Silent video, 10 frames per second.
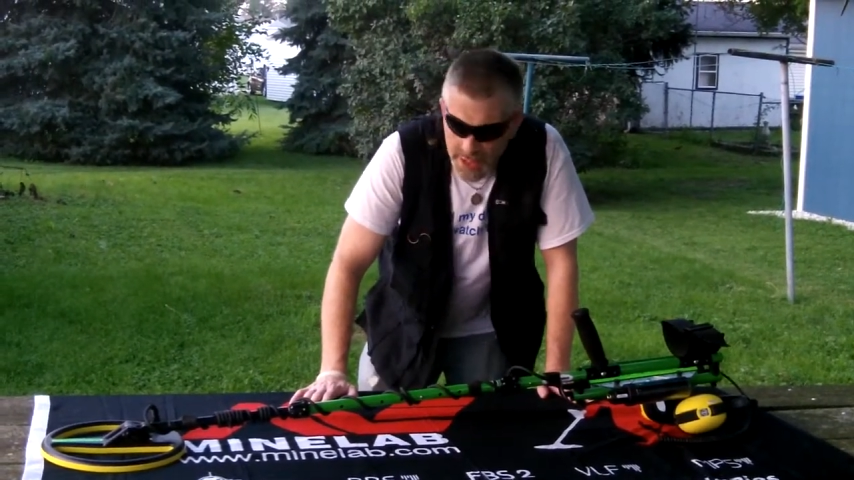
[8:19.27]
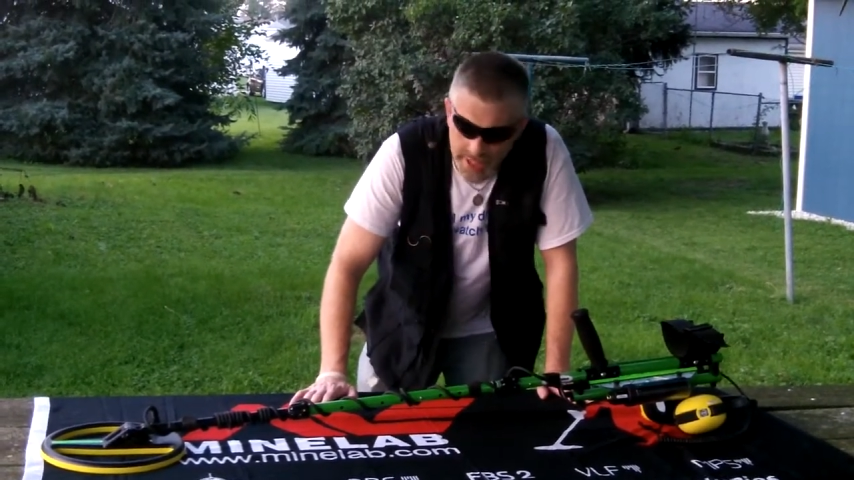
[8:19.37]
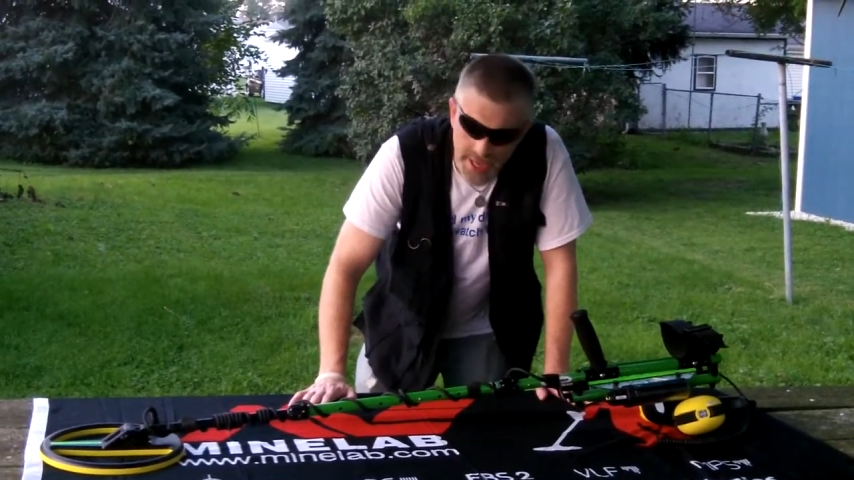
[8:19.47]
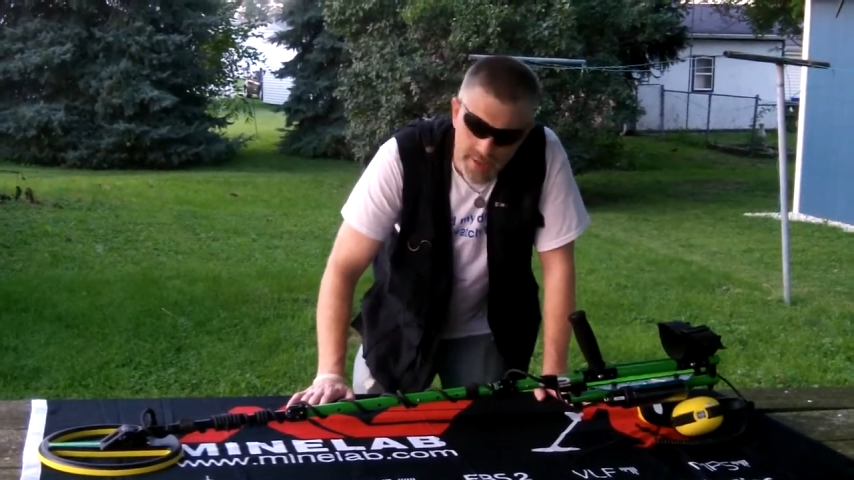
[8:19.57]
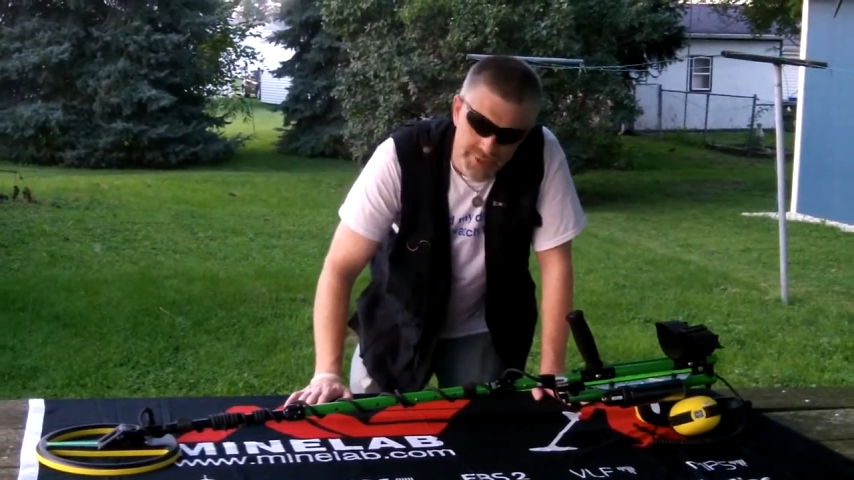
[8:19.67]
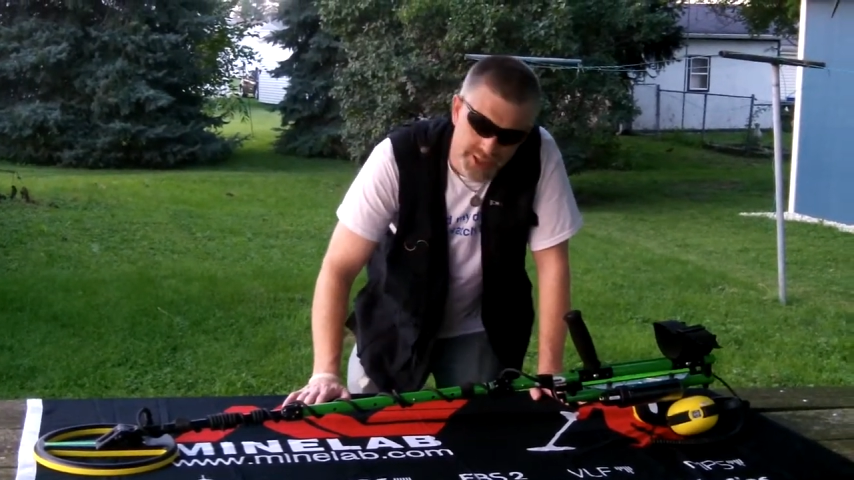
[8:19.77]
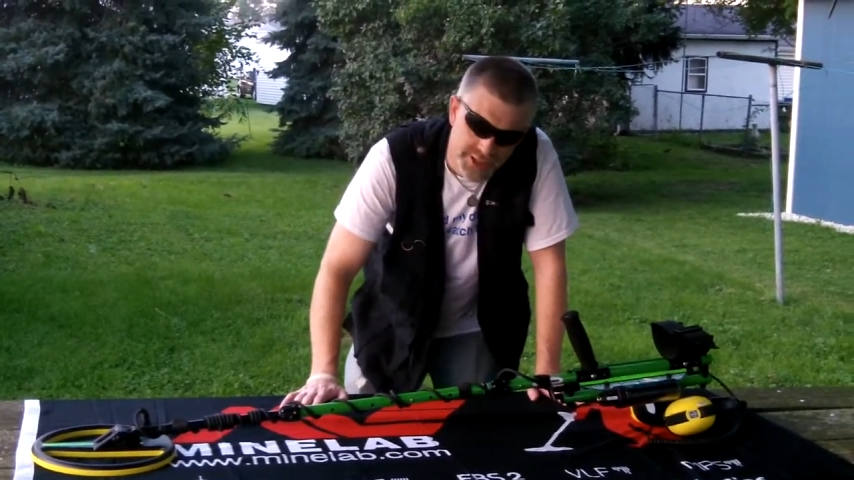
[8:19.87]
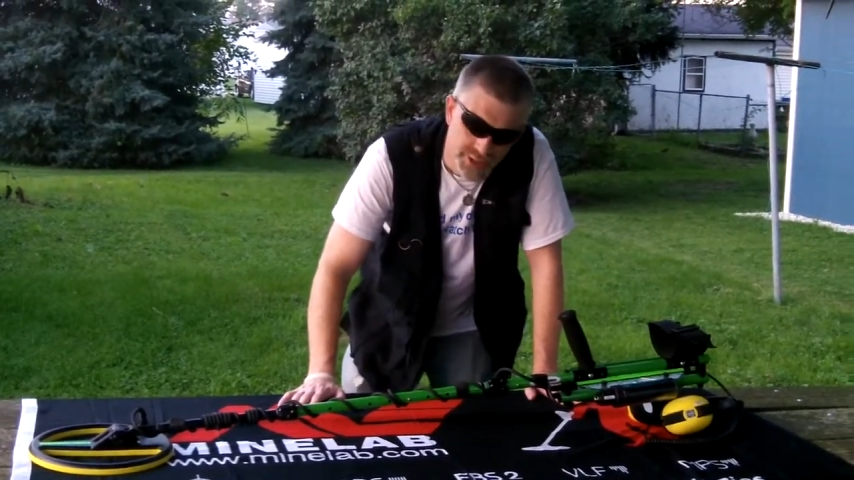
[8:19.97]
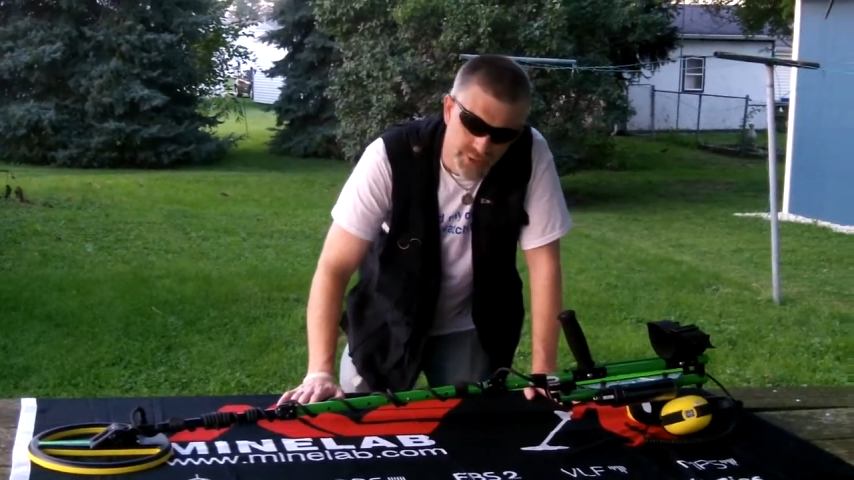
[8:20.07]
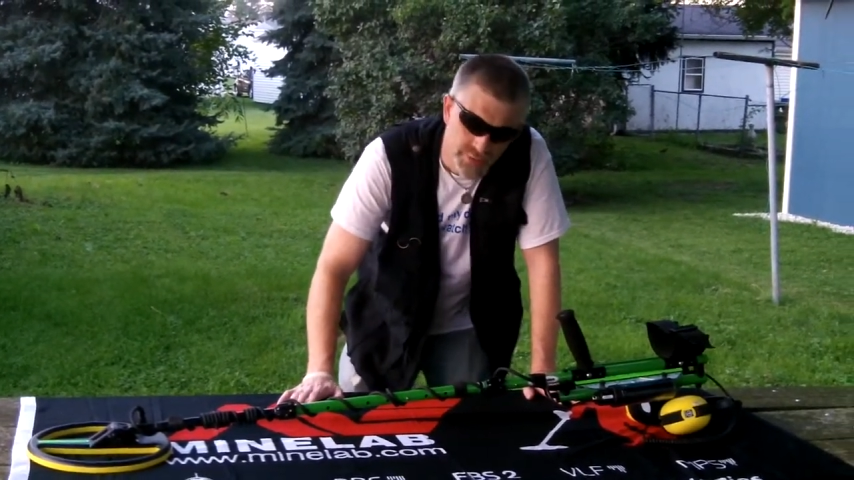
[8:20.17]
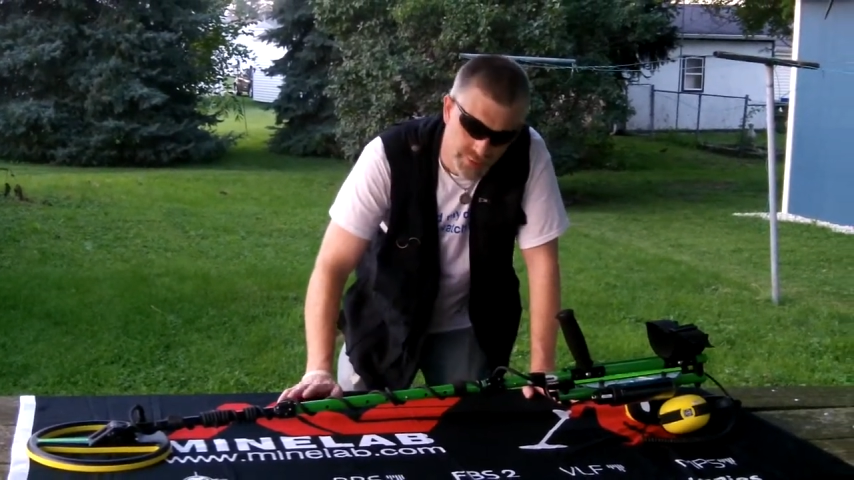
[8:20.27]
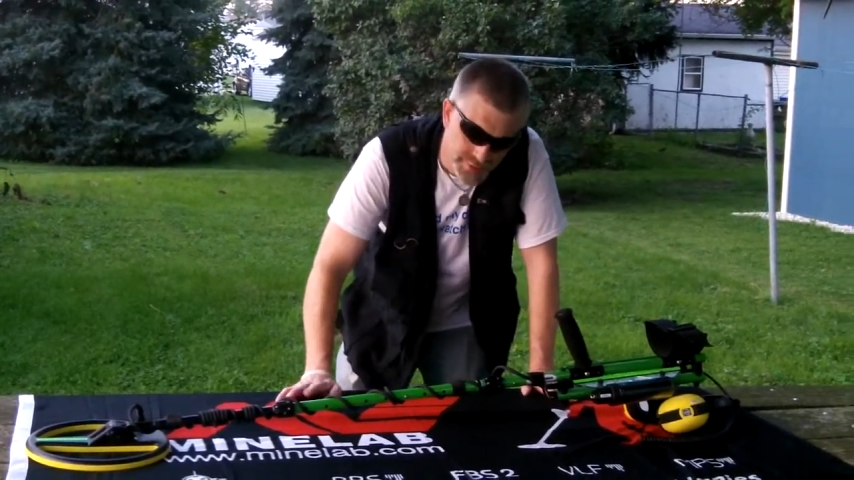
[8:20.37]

very happy to